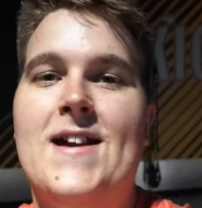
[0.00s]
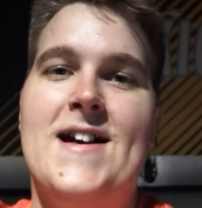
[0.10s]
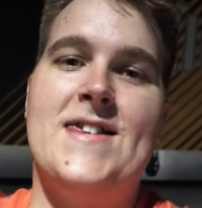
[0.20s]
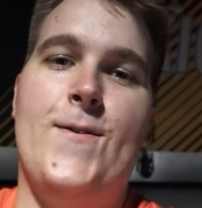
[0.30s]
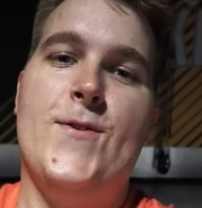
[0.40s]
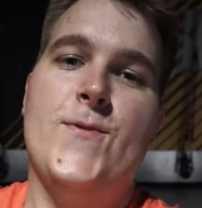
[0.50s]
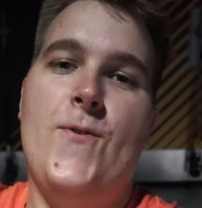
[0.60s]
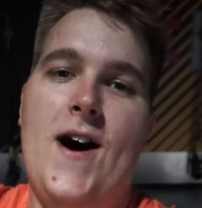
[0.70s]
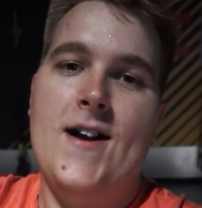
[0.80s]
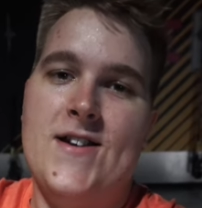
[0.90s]
you guys so much for
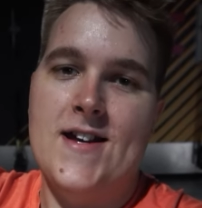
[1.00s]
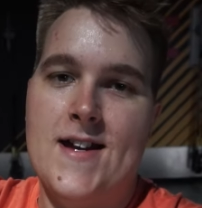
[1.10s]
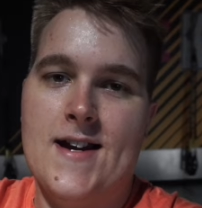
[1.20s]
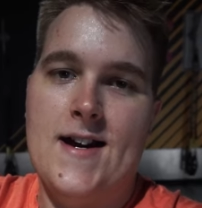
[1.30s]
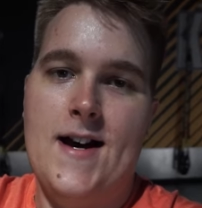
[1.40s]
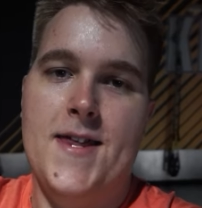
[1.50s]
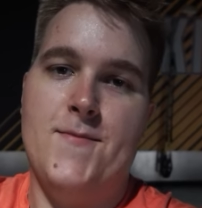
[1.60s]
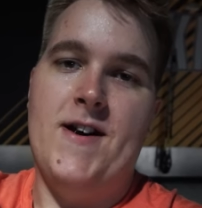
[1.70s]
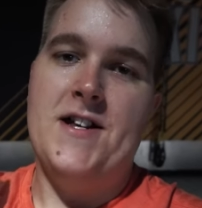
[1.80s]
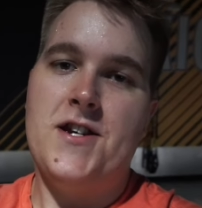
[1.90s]
watching uh,
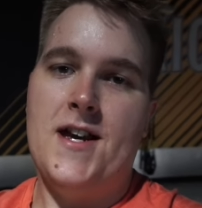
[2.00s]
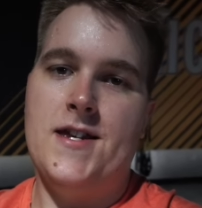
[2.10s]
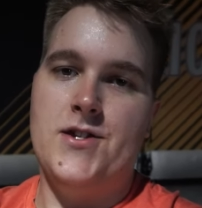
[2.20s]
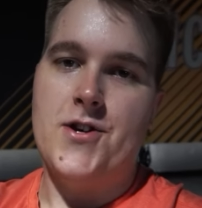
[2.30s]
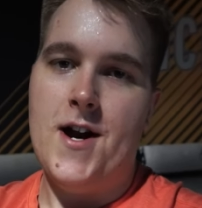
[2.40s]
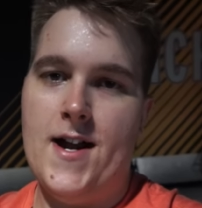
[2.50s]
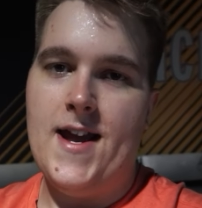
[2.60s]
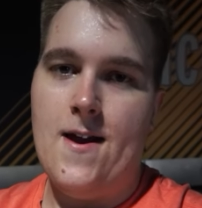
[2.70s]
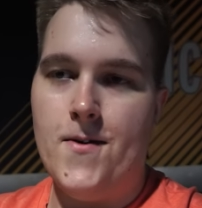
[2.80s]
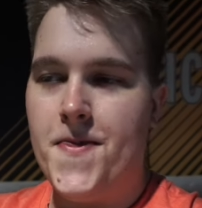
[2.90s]
my chest and try
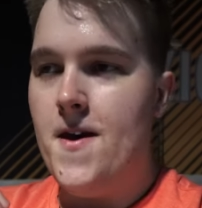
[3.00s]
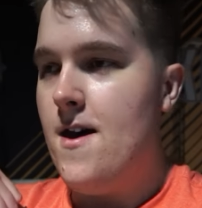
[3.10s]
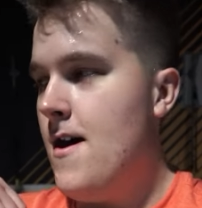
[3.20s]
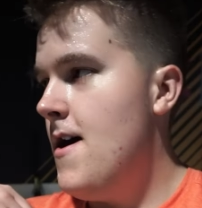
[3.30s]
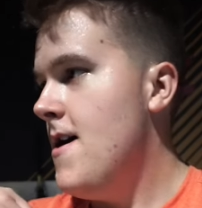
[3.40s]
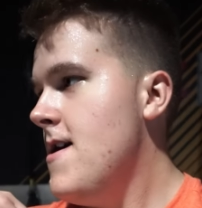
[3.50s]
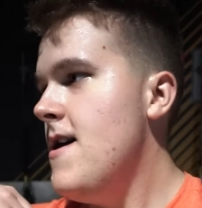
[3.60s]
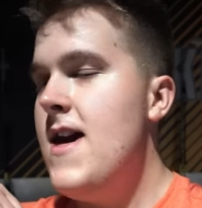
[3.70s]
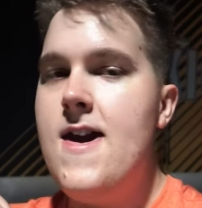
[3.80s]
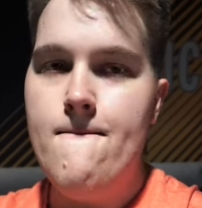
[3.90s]
day with the
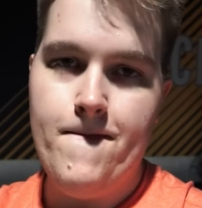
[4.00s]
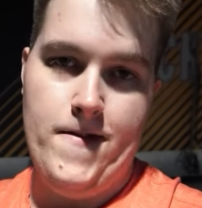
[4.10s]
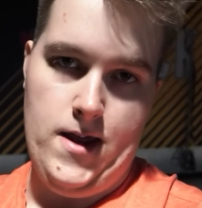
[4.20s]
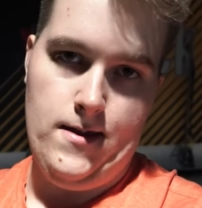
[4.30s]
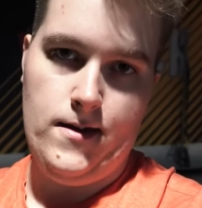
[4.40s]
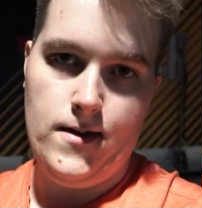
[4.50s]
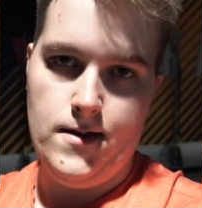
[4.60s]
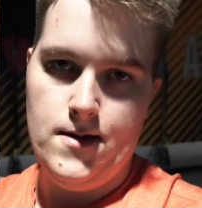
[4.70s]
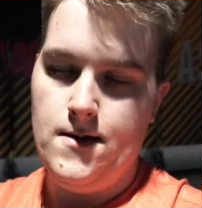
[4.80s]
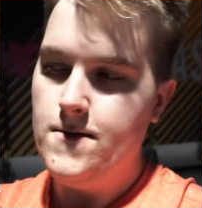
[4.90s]

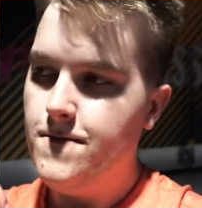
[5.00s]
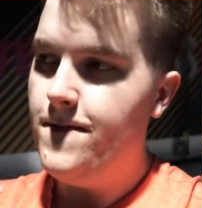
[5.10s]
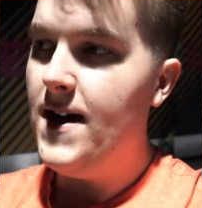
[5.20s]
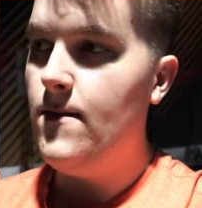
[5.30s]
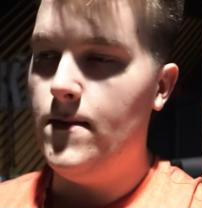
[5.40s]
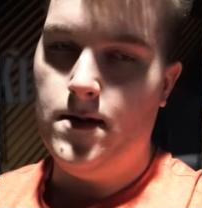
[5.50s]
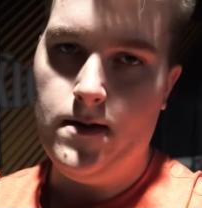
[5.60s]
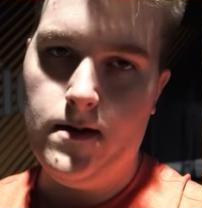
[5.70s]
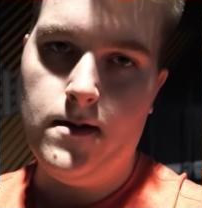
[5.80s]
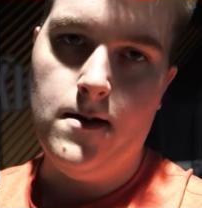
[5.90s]
Infinites
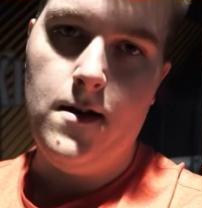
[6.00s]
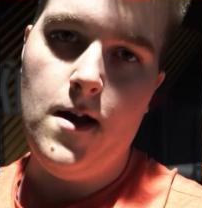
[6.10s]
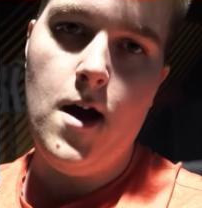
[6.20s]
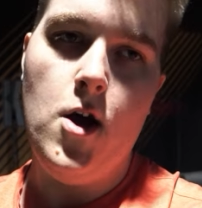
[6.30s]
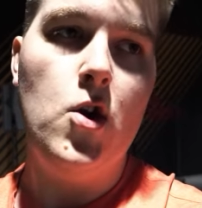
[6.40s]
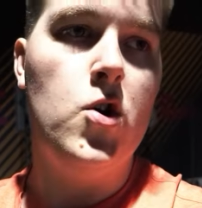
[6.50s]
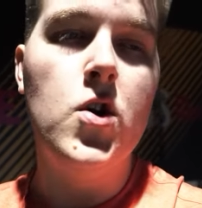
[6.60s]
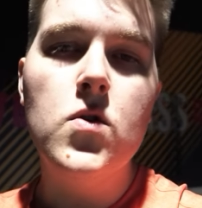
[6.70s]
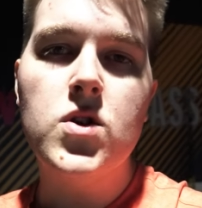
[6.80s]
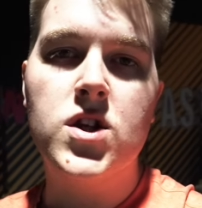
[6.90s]
famous
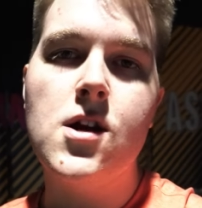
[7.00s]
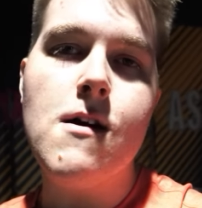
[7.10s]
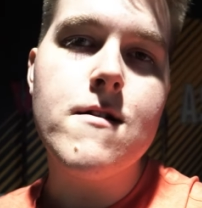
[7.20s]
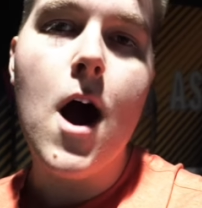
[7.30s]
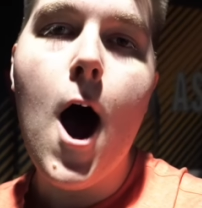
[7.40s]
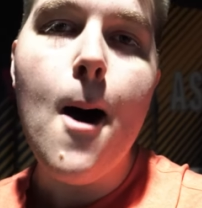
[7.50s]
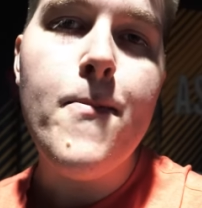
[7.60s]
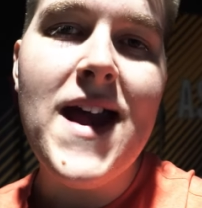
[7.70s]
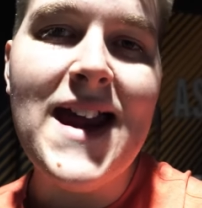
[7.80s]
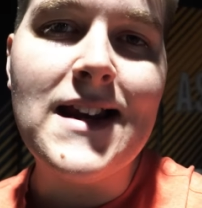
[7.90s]
new star
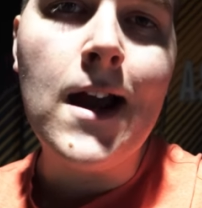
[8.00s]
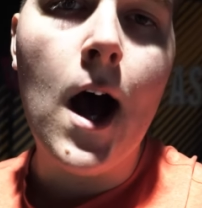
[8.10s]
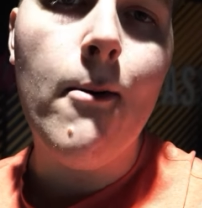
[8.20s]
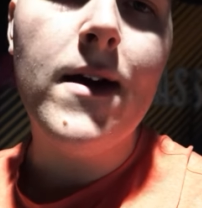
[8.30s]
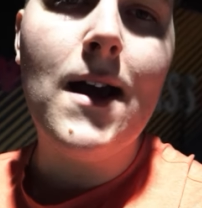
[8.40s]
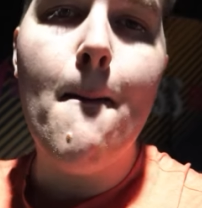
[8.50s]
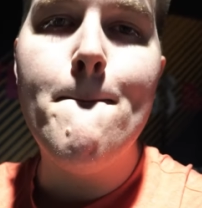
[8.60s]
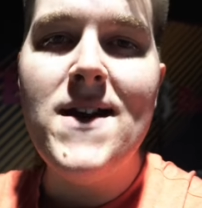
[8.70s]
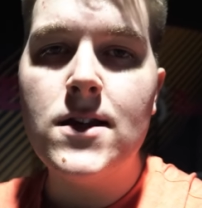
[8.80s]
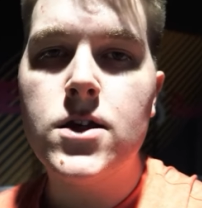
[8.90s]
up and coming
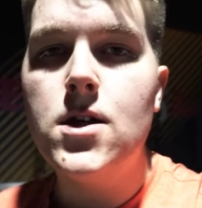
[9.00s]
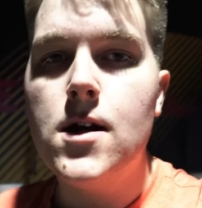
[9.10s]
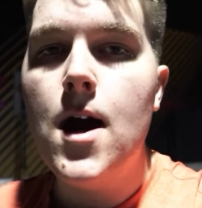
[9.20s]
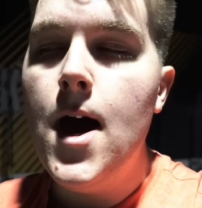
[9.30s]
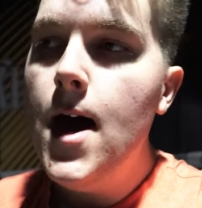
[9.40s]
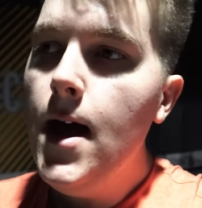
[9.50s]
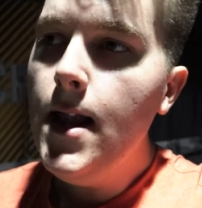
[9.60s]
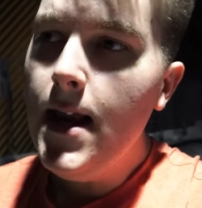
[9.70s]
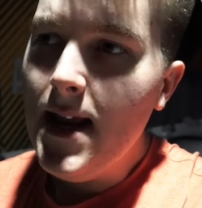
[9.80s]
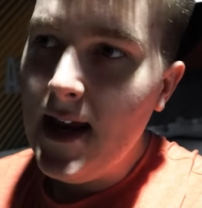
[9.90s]
Mr.
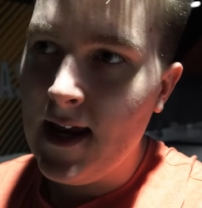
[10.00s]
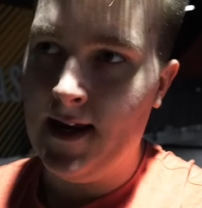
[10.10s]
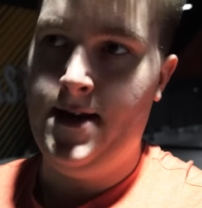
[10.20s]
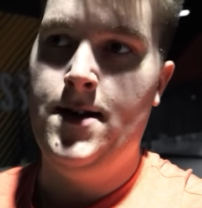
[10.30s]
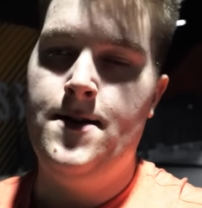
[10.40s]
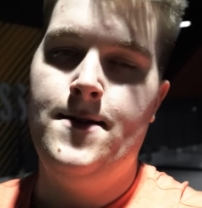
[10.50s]
Lee.